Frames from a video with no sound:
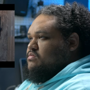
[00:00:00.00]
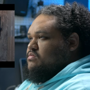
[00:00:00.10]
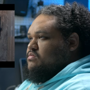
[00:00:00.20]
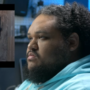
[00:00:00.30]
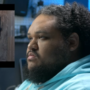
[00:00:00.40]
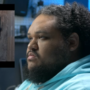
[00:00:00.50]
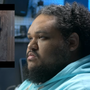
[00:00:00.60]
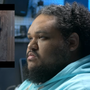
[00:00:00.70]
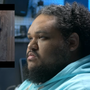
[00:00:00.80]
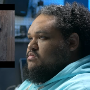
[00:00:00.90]

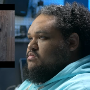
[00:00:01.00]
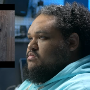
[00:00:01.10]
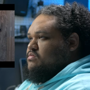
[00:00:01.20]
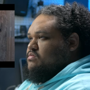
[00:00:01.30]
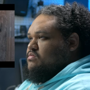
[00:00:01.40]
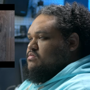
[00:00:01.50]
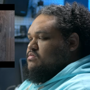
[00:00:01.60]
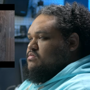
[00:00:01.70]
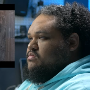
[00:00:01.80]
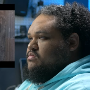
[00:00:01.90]

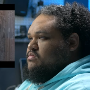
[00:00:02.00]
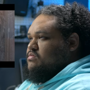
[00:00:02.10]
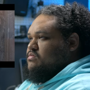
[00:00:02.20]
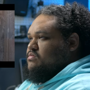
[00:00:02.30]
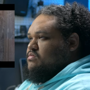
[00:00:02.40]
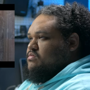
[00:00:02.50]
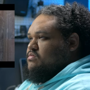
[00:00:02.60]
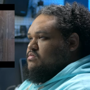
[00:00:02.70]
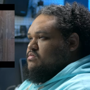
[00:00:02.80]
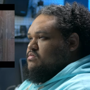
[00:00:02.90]

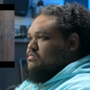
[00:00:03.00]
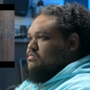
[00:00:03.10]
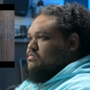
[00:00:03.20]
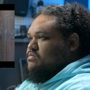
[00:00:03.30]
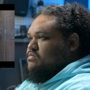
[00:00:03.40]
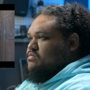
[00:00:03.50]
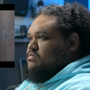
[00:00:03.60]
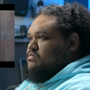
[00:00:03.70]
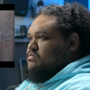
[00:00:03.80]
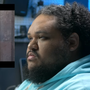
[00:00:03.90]

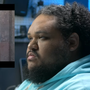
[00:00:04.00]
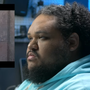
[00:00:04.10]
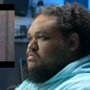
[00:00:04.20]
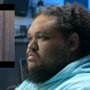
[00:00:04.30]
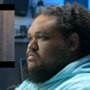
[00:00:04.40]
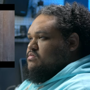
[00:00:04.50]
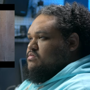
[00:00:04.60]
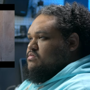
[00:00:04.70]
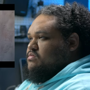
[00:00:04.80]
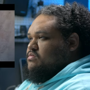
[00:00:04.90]

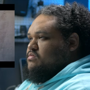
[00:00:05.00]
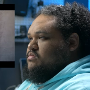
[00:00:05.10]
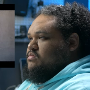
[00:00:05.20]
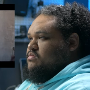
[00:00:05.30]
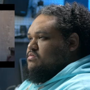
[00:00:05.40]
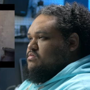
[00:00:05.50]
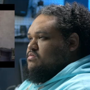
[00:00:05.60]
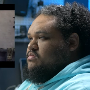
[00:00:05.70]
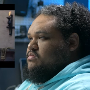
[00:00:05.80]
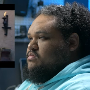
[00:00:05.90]

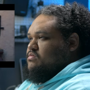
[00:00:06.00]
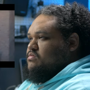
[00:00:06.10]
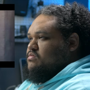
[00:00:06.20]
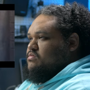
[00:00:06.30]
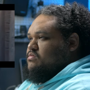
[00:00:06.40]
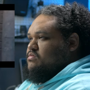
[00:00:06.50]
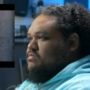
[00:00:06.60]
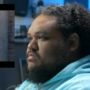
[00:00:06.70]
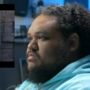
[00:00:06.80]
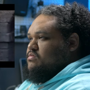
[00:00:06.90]

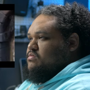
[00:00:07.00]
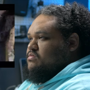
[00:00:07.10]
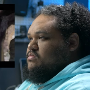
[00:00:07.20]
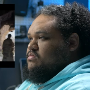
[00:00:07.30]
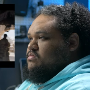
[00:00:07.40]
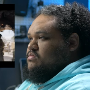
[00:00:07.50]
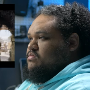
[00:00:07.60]
Nothing is said.